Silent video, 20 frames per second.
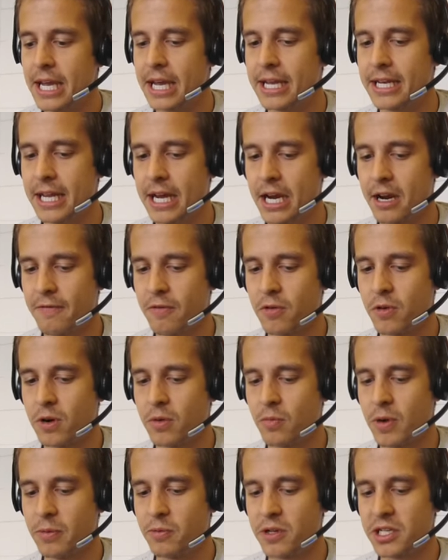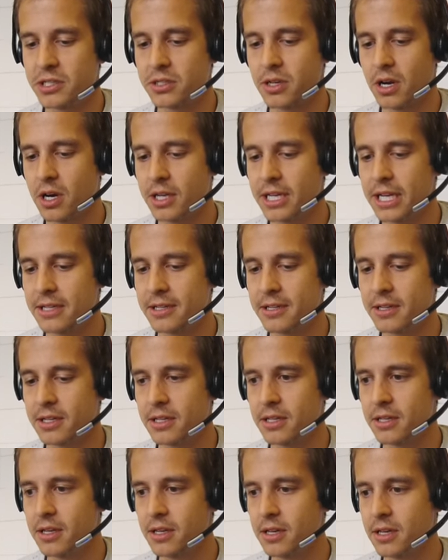And therefore, when we saw that the,
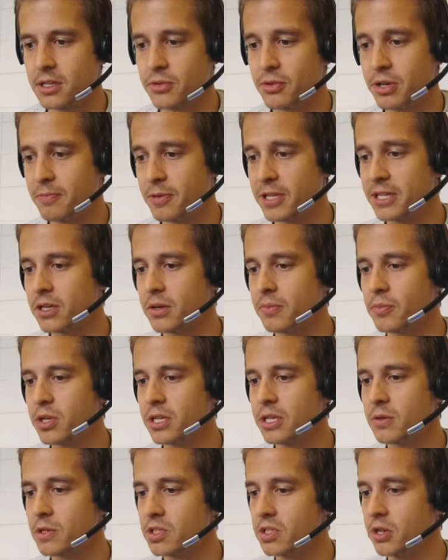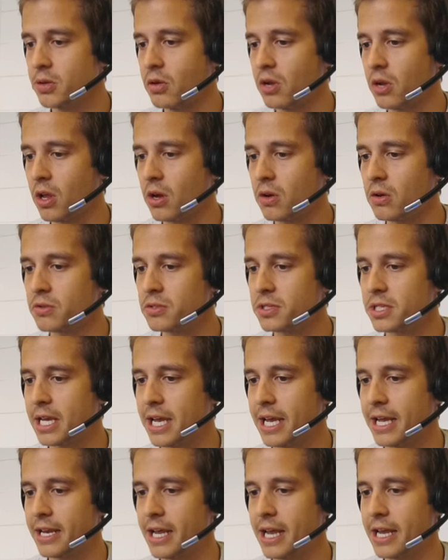the 3D printing community was so close
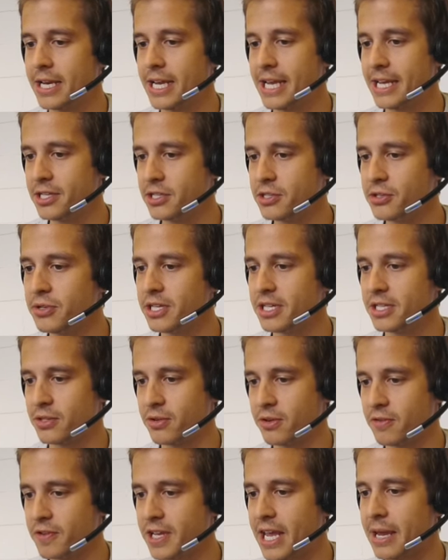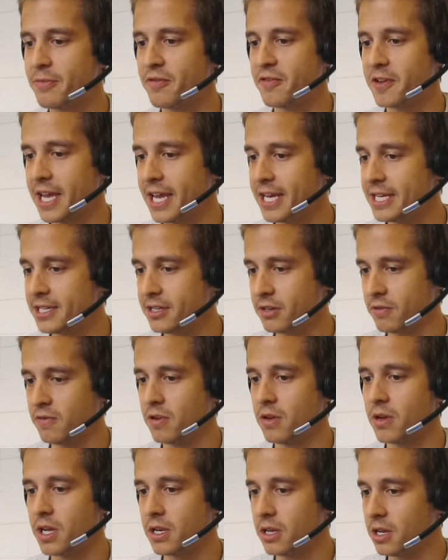and, and into this sort of gamification
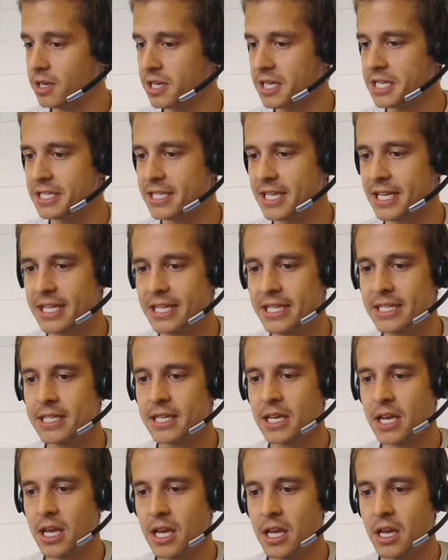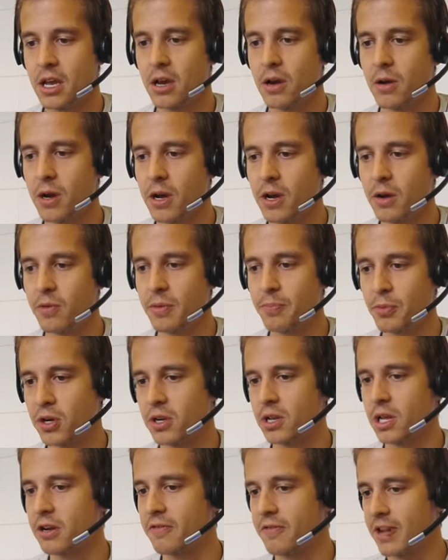of unlocking cities, uh, we put a
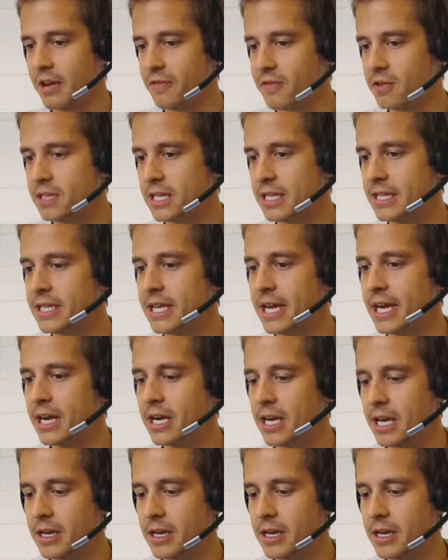lot of effort in there.